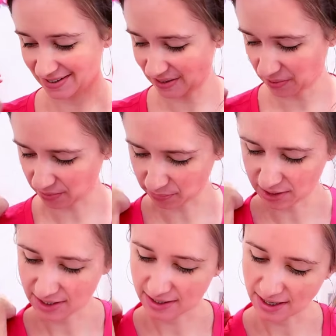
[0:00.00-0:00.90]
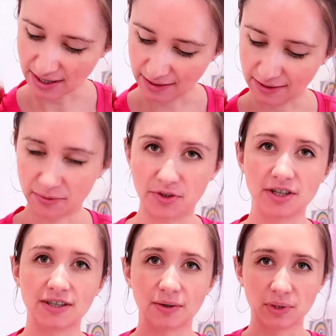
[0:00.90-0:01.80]
So, what is that? Oh,
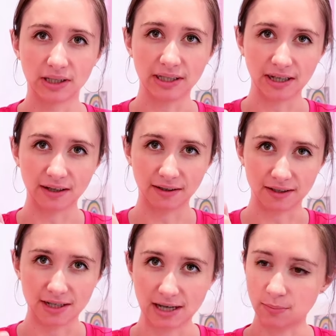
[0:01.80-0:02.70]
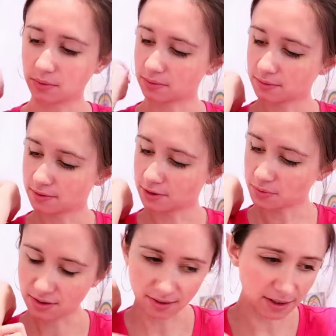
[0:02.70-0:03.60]
jeez, I was leaning on the table, so
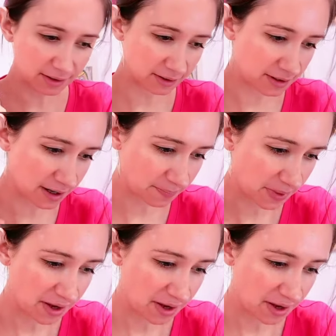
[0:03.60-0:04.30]
it's like, yeah.